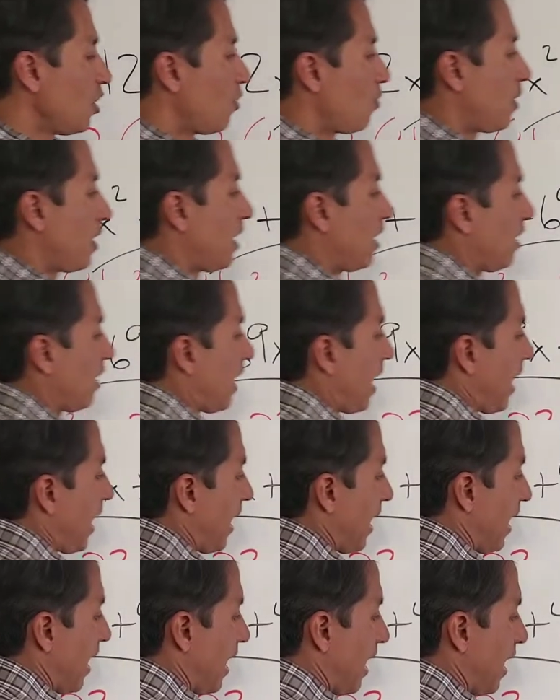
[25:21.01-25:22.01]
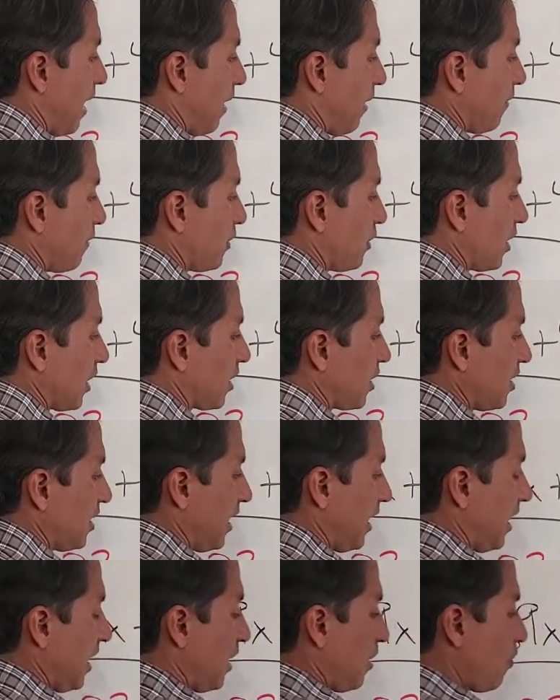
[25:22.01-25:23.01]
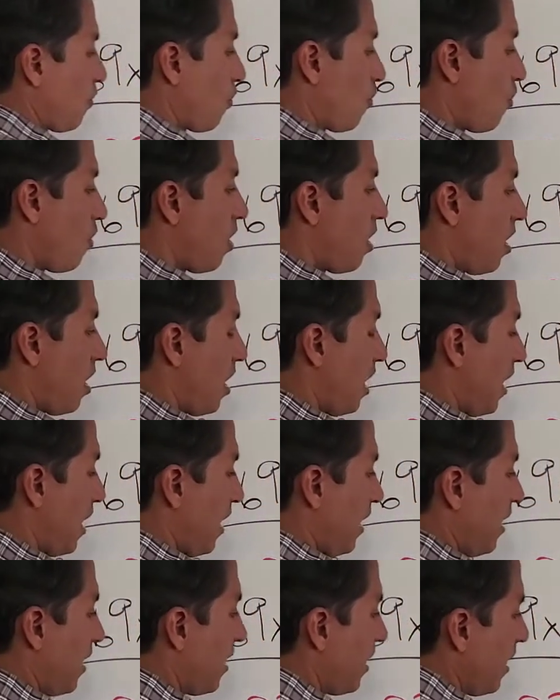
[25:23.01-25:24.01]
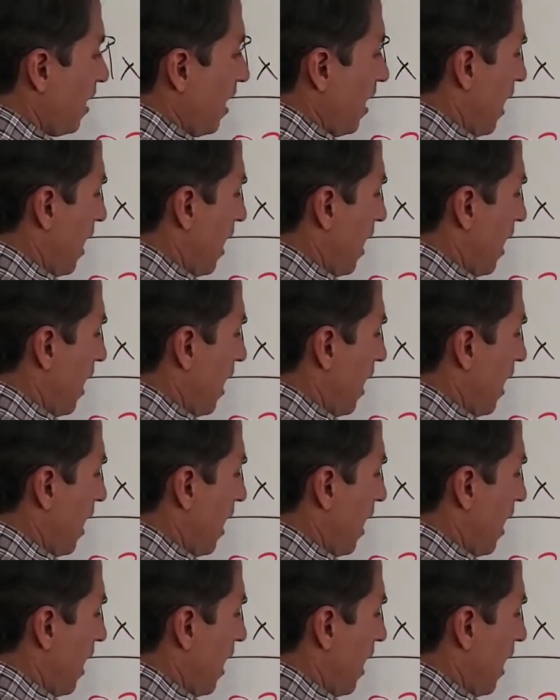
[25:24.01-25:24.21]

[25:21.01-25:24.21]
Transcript: Well, I have 60 and 1,